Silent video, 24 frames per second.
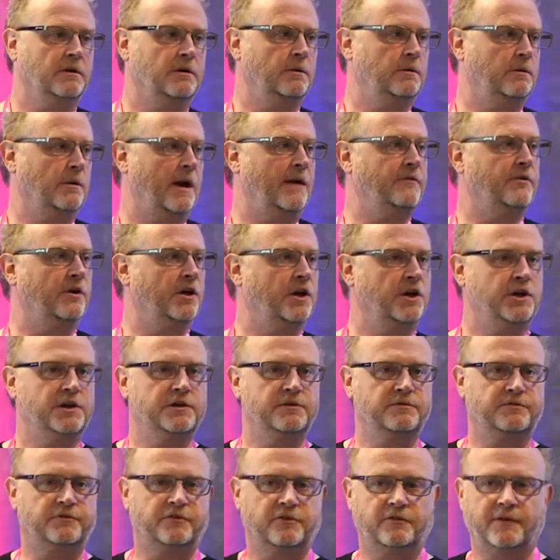Who ever heard
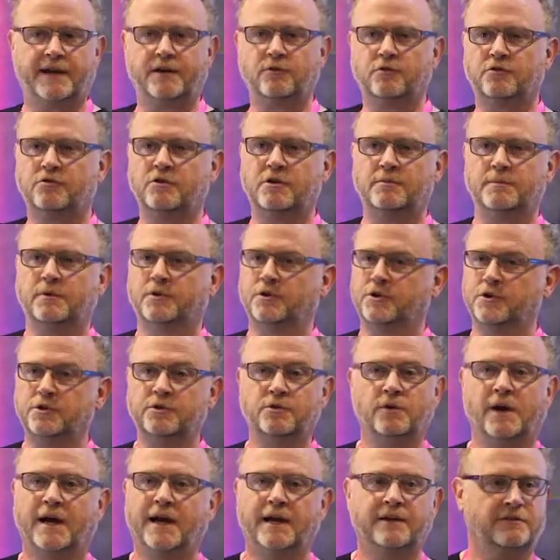of Savannah Recruitment?
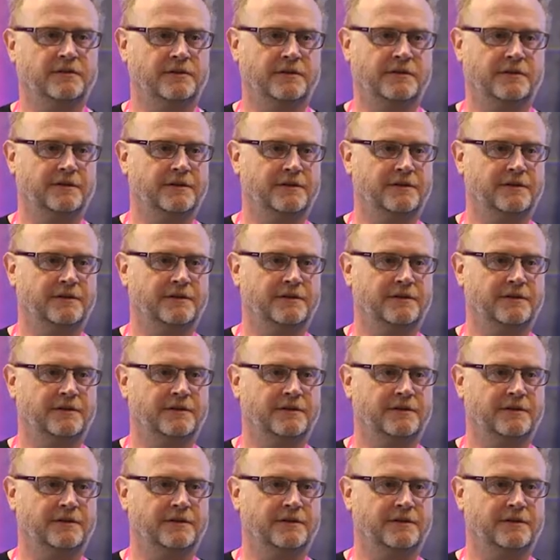Google has.